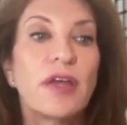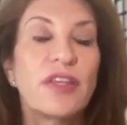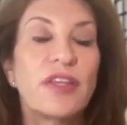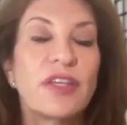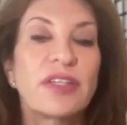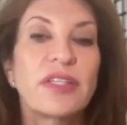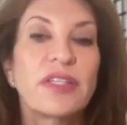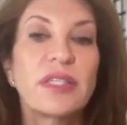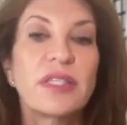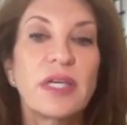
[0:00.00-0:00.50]

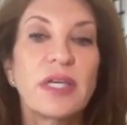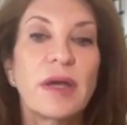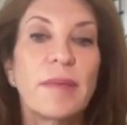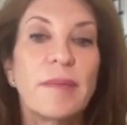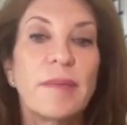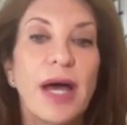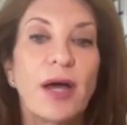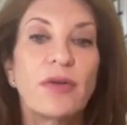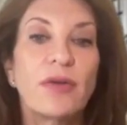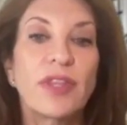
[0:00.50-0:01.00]
This is the
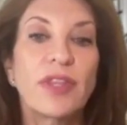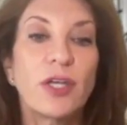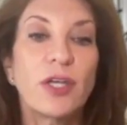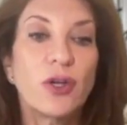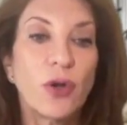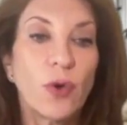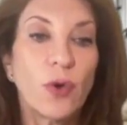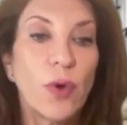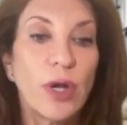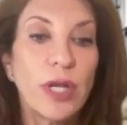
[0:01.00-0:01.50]
amount that
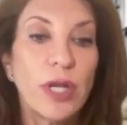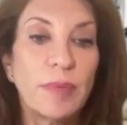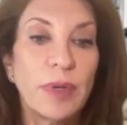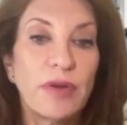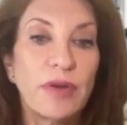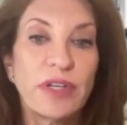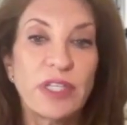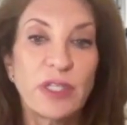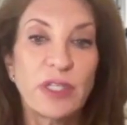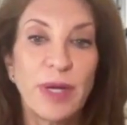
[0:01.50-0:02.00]
you're going to be
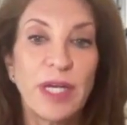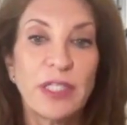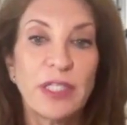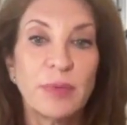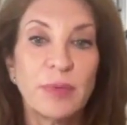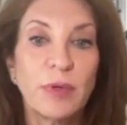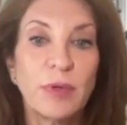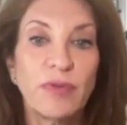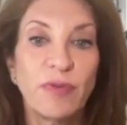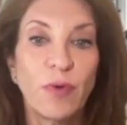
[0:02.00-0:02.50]

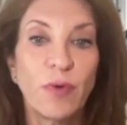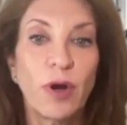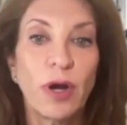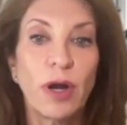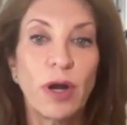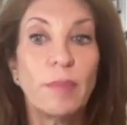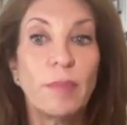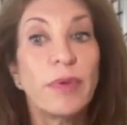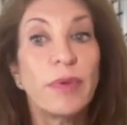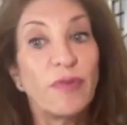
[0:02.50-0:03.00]
responsible
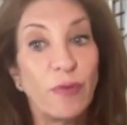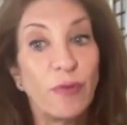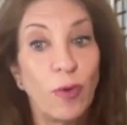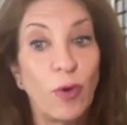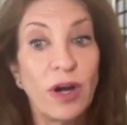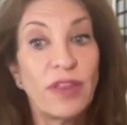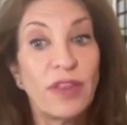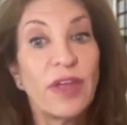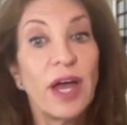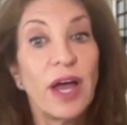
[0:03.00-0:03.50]
for
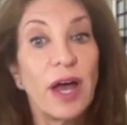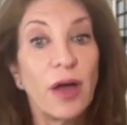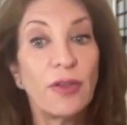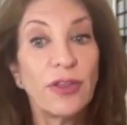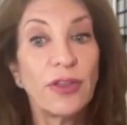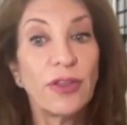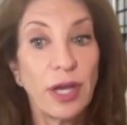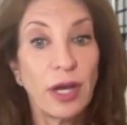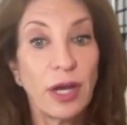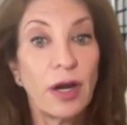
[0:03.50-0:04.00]
before the
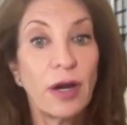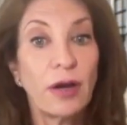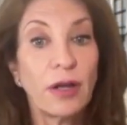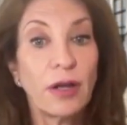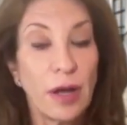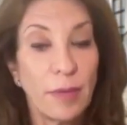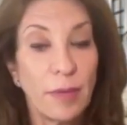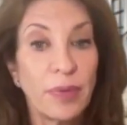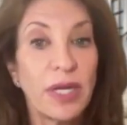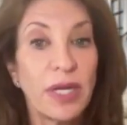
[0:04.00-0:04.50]
healthcare
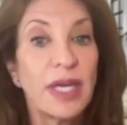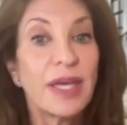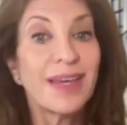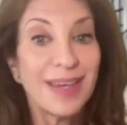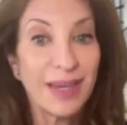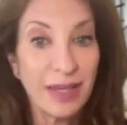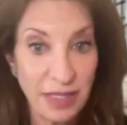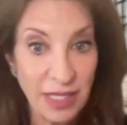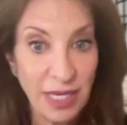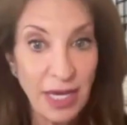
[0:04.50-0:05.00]
company
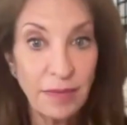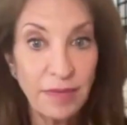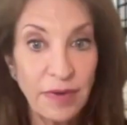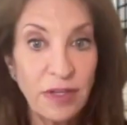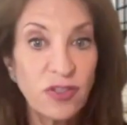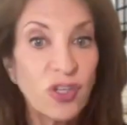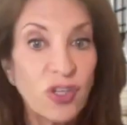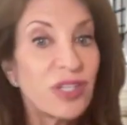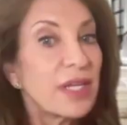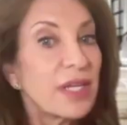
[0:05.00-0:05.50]
kicks in,
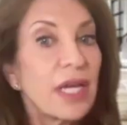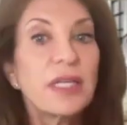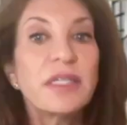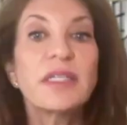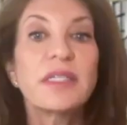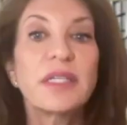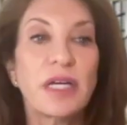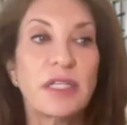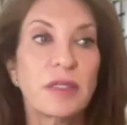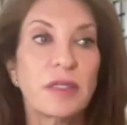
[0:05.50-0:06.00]
just like a
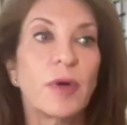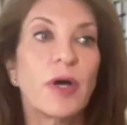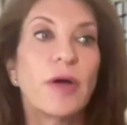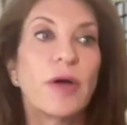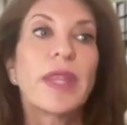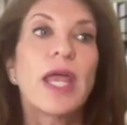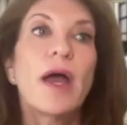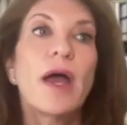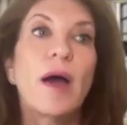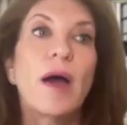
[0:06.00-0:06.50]
deductible.
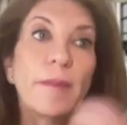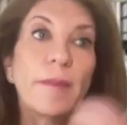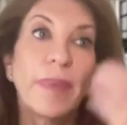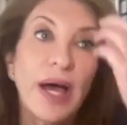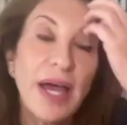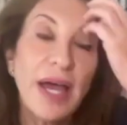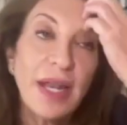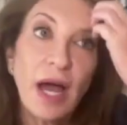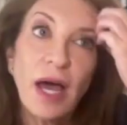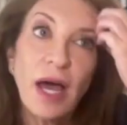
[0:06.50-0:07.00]

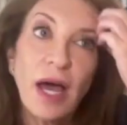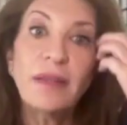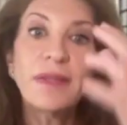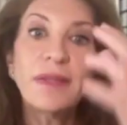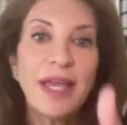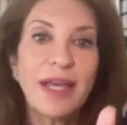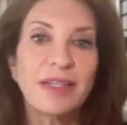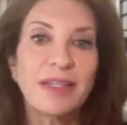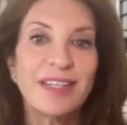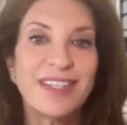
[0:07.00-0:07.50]
But
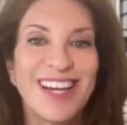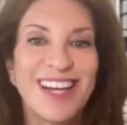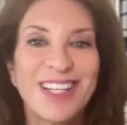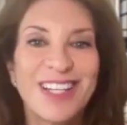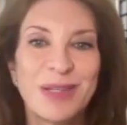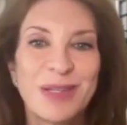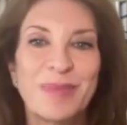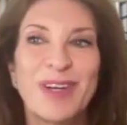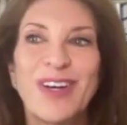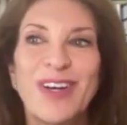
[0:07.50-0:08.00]
unlike a
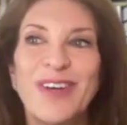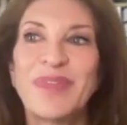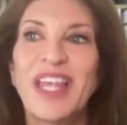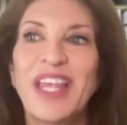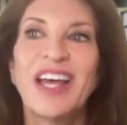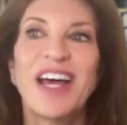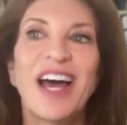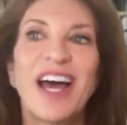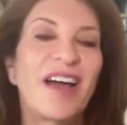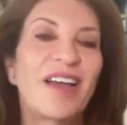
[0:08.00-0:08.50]
deductible,
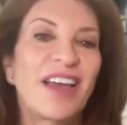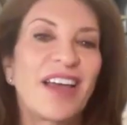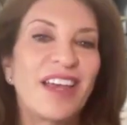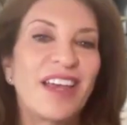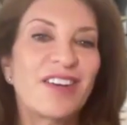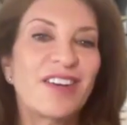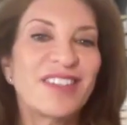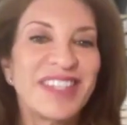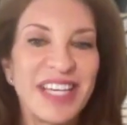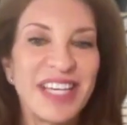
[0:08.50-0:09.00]

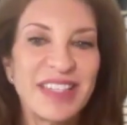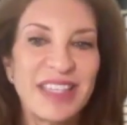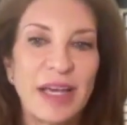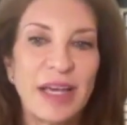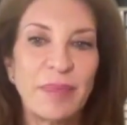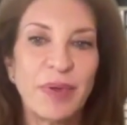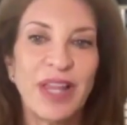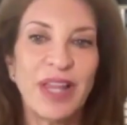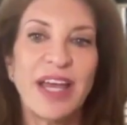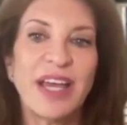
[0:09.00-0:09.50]
here's the
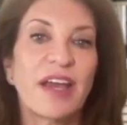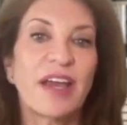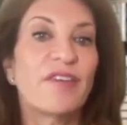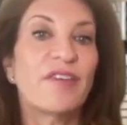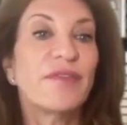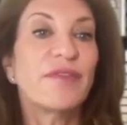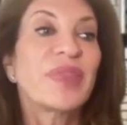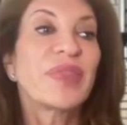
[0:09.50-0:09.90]
example I give.